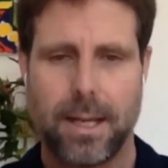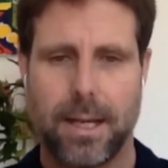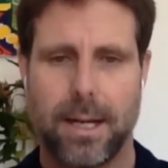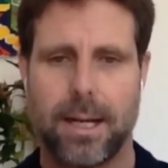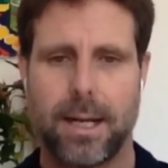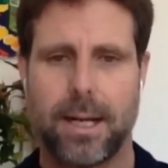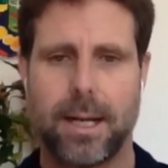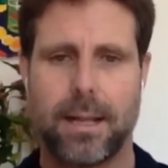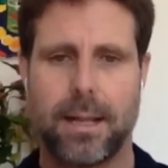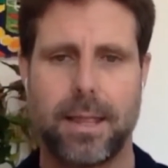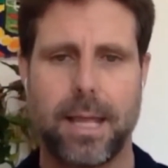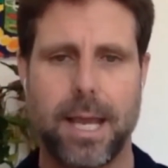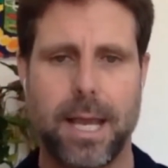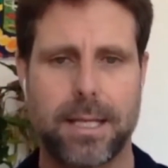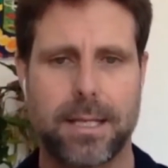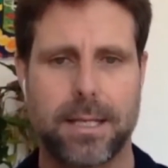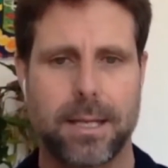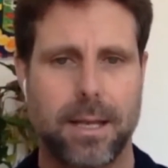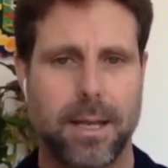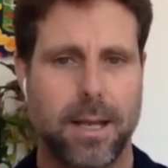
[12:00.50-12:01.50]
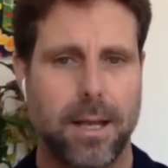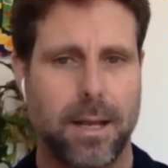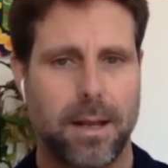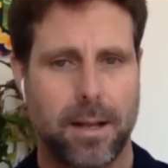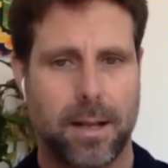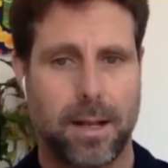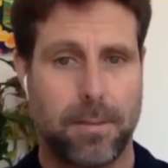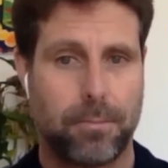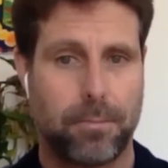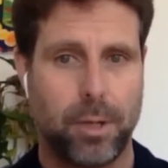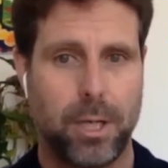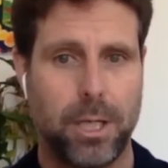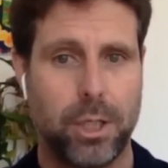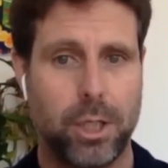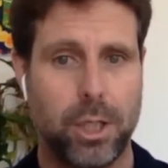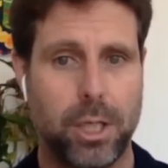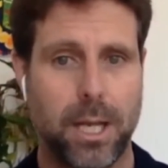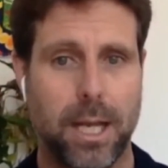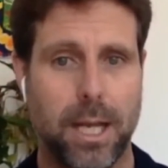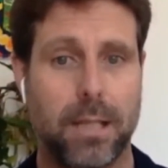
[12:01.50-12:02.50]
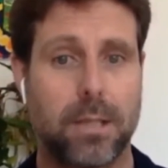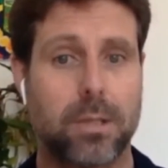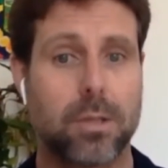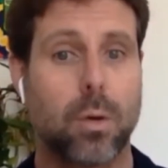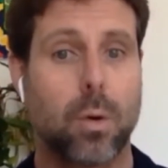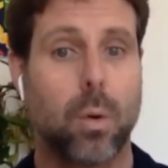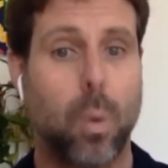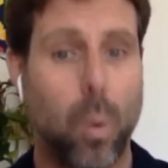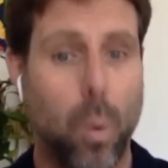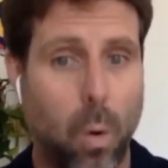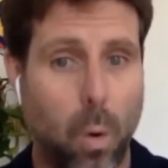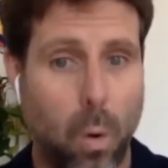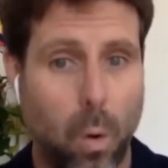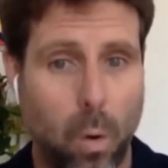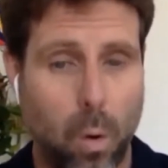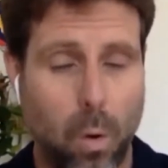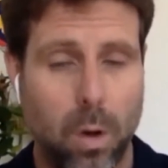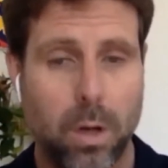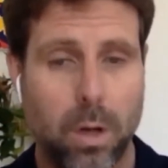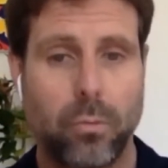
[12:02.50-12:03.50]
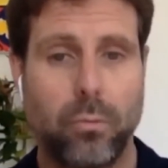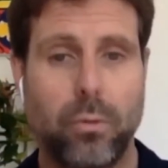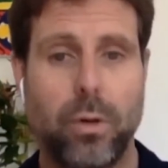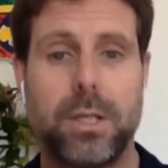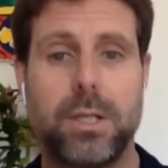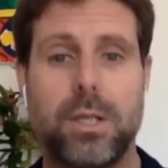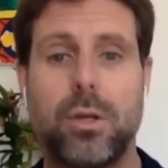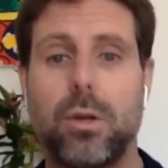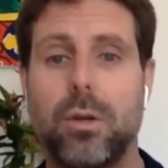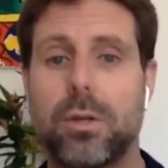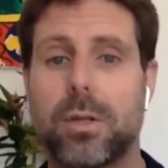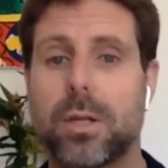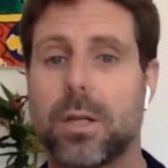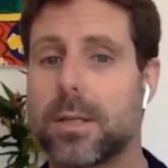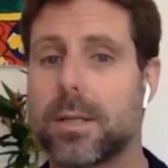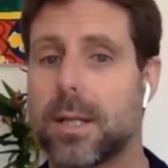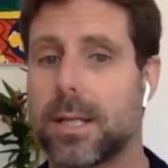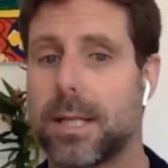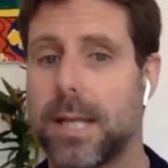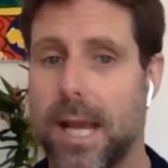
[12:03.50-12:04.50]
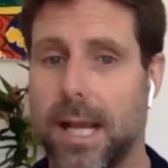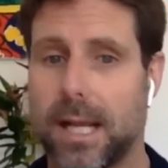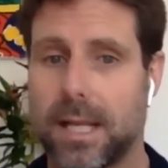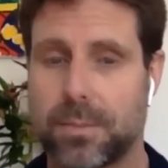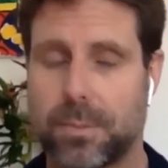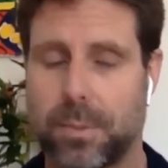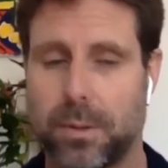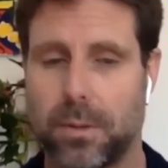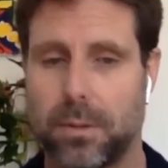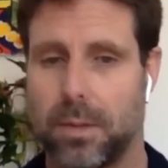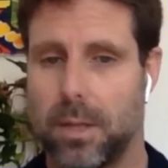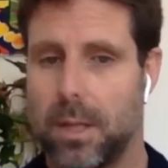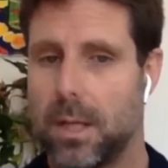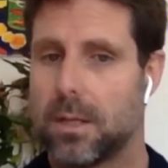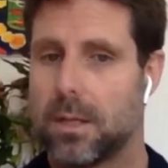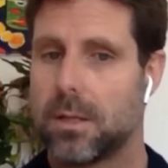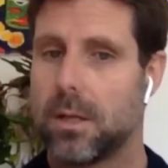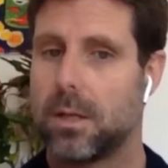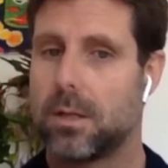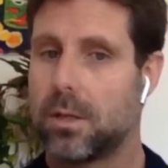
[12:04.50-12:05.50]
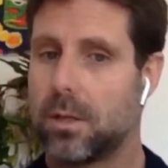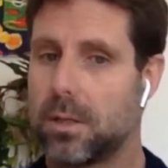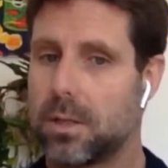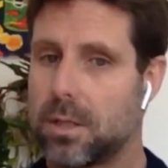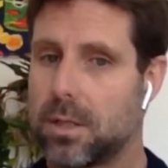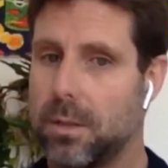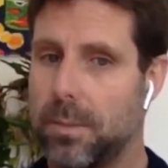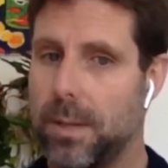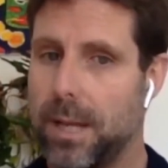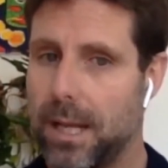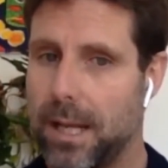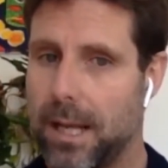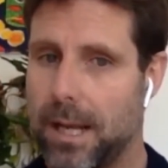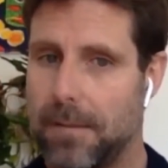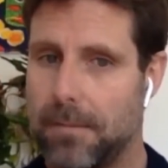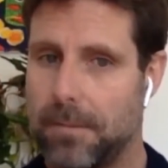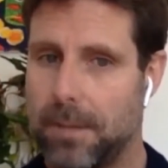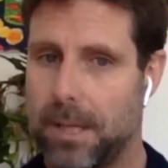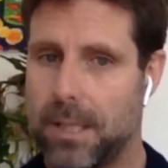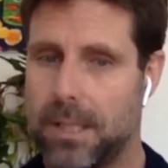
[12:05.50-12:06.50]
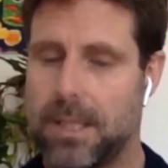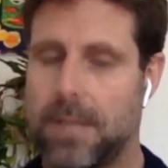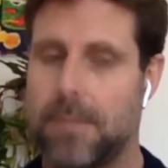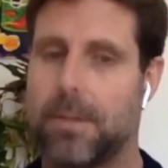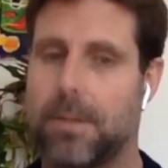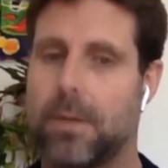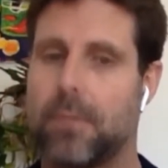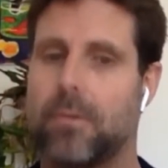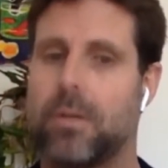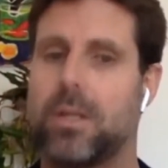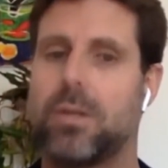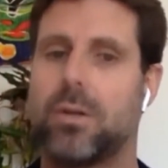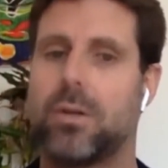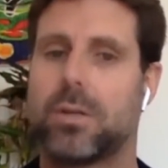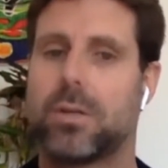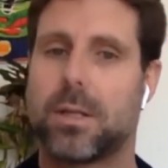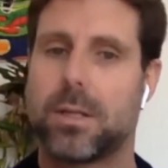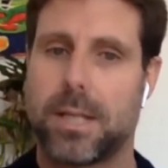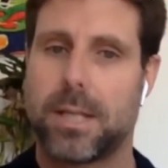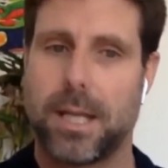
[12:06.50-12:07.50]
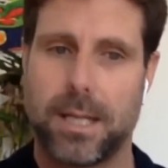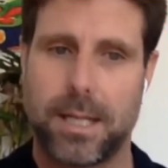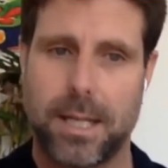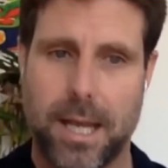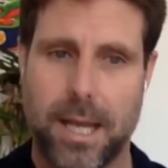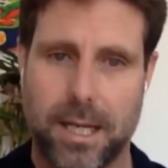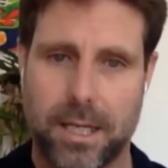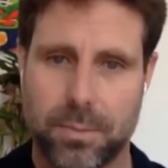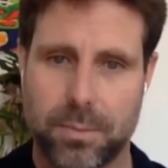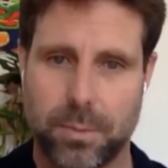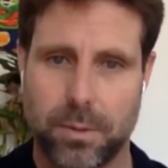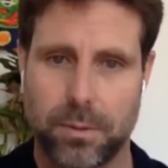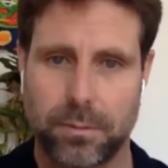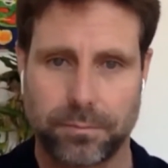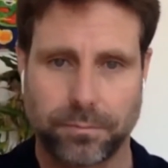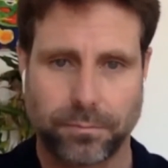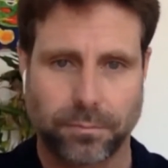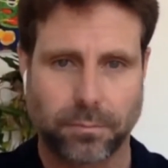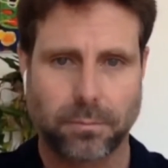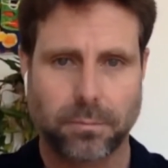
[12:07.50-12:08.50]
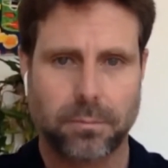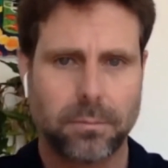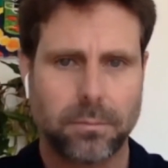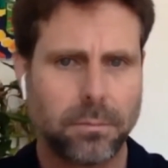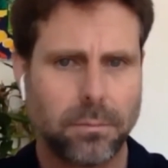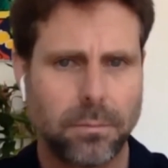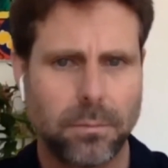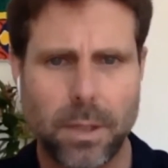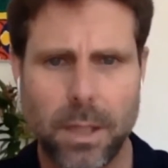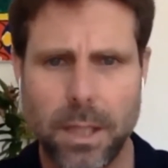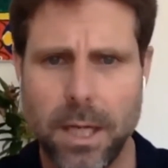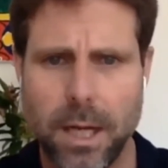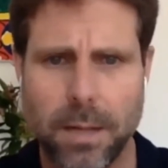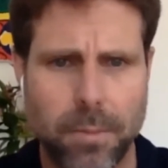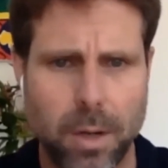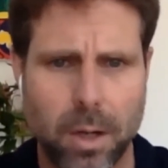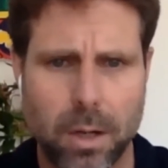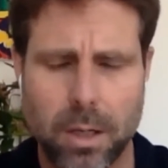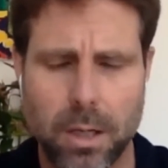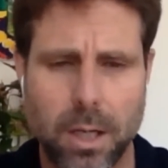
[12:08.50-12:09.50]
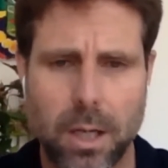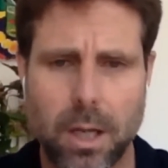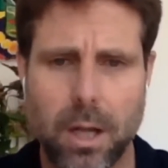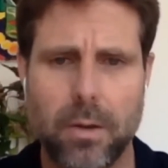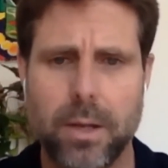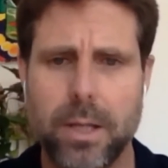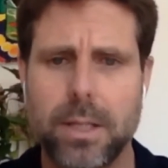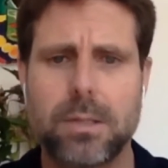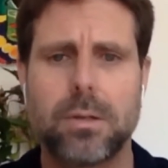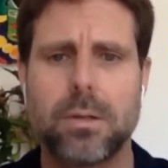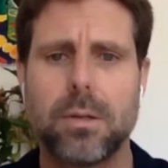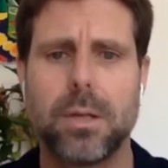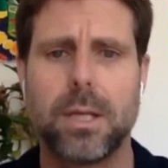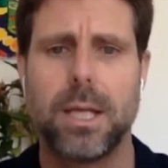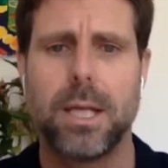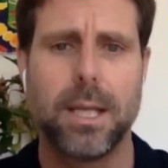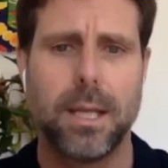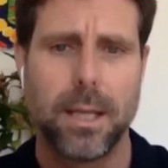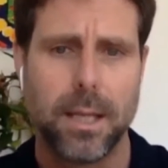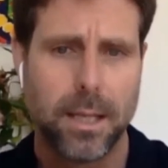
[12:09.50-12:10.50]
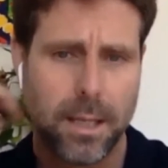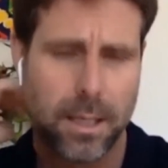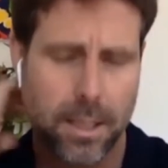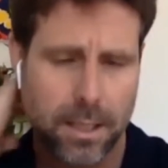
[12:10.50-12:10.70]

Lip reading: that appreciates or reduces a tax bill. So it could still be a liability, but it reduces their tax bill. And I'm not going to go into the